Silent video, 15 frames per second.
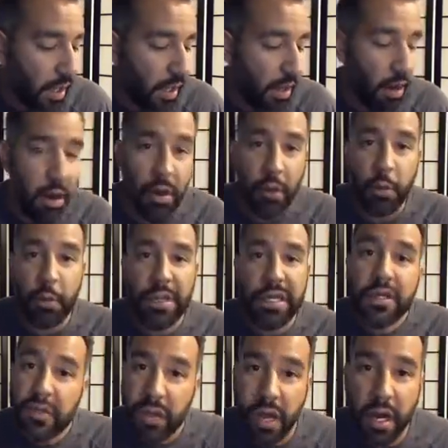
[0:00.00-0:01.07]
all
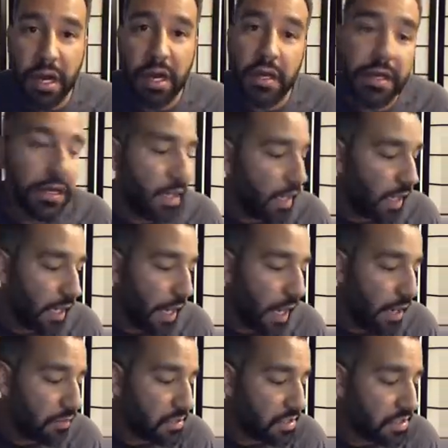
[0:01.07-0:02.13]
week long, and
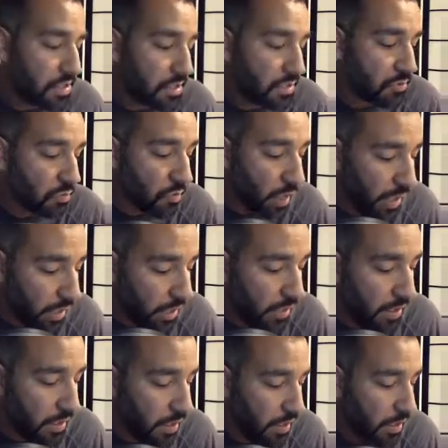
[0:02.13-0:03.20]
I was just
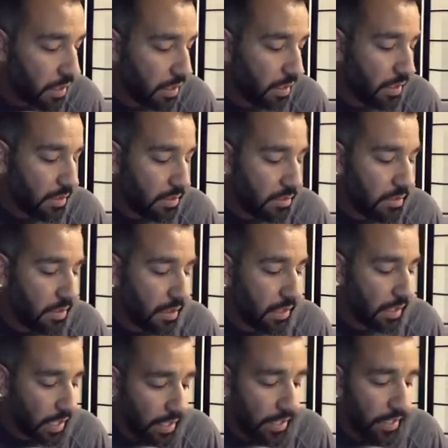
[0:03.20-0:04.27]
ready to
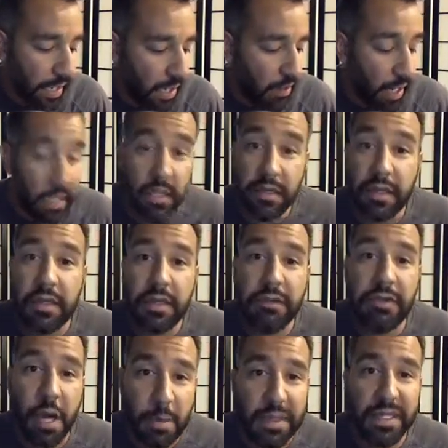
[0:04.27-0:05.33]
let it out. I literally
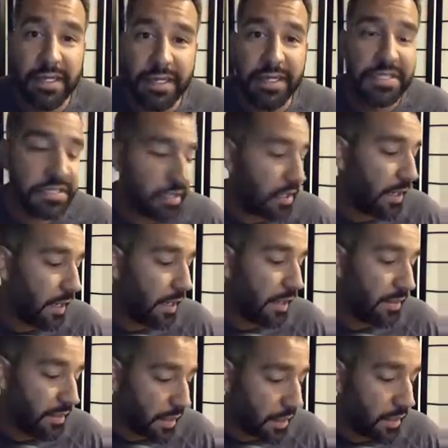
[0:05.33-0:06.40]
vomited yesterday, and I
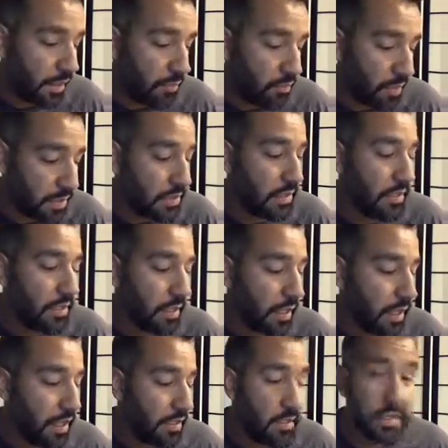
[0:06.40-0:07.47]
think it wasn't
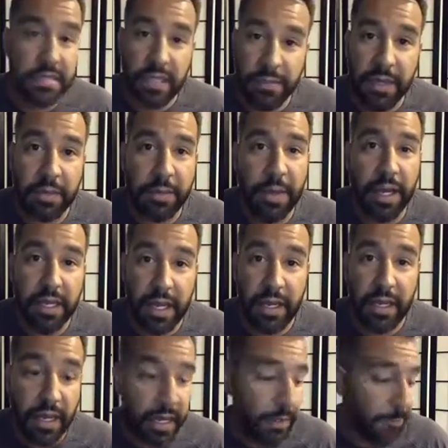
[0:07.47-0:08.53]
the stomach bug I
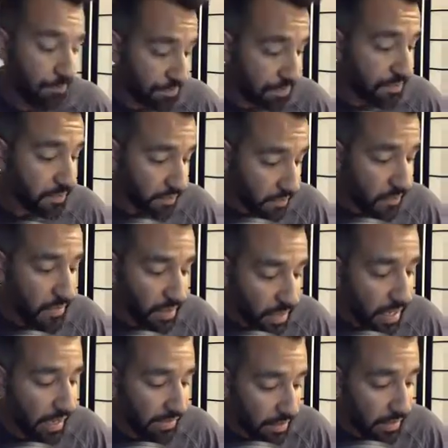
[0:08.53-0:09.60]
caught.
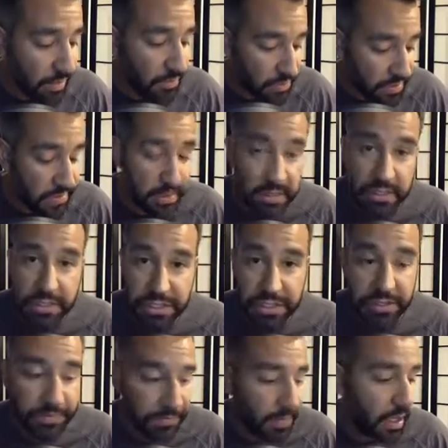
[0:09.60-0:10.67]
I think it was this
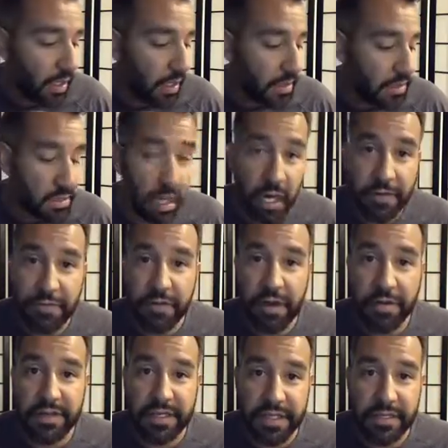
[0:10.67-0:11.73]
issue. Sorry for
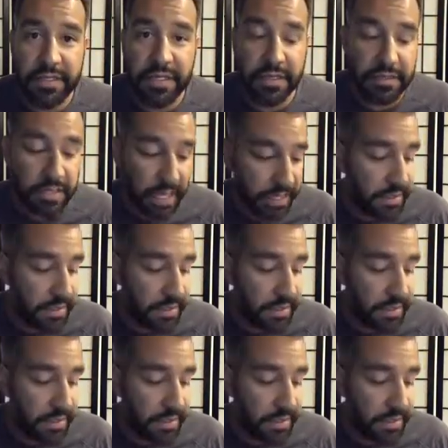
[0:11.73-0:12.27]
all the details.